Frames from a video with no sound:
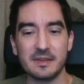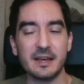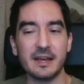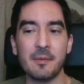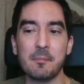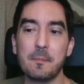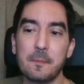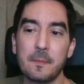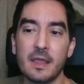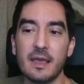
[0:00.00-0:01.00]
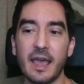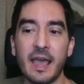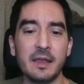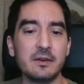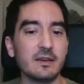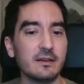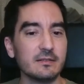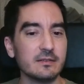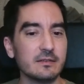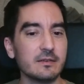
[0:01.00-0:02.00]
And,
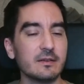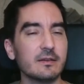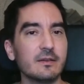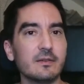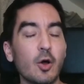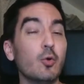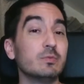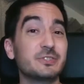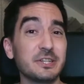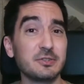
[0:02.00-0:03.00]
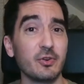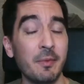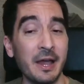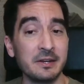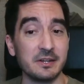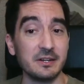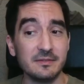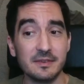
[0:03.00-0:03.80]
oh, just a reminder,